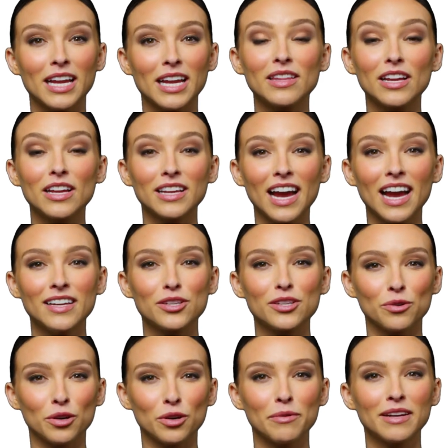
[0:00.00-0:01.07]
In the
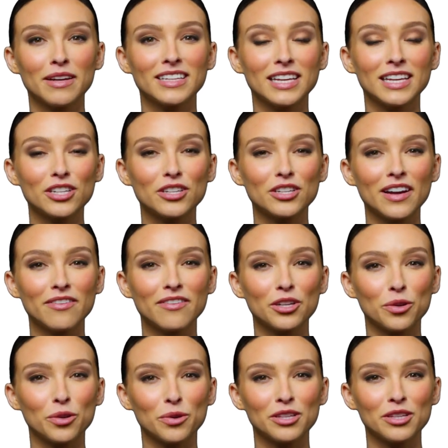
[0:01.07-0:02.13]
classroom, teachers have the
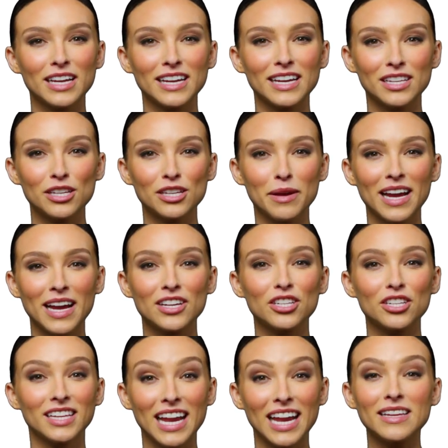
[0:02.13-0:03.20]
tools they need to
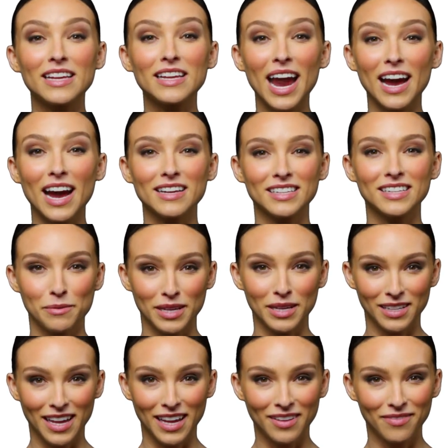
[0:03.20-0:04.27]
manage daily academic
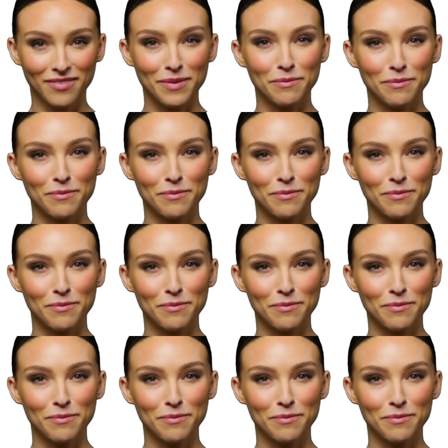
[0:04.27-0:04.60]
life.